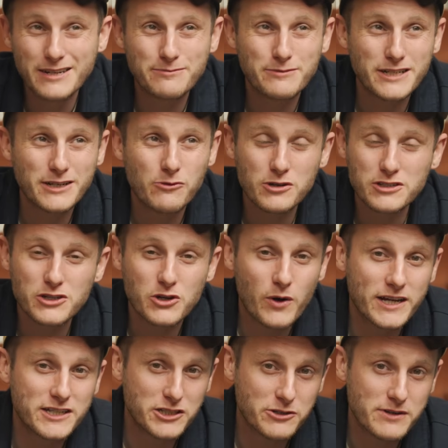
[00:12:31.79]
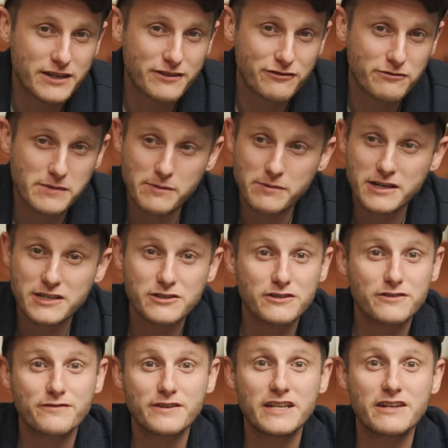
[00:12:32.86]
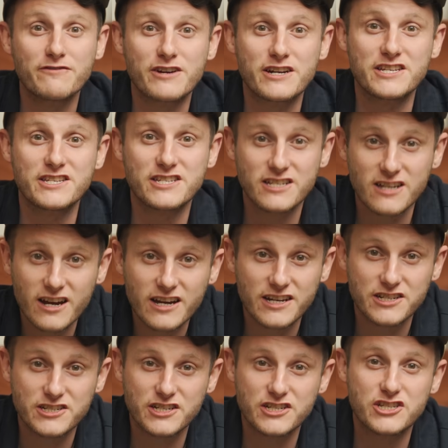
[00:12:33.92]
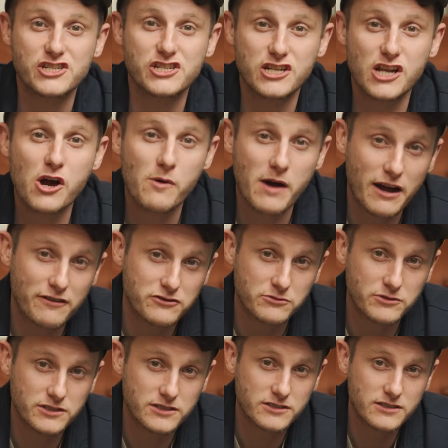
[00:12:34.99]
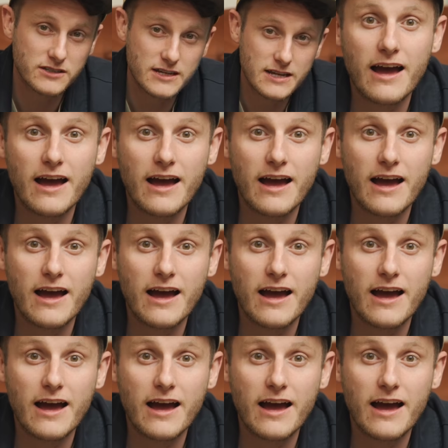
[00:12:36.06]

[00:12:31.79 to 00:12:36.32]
but it wasn't quite doing it for me because I was feeling very sluggish and slow afterwards.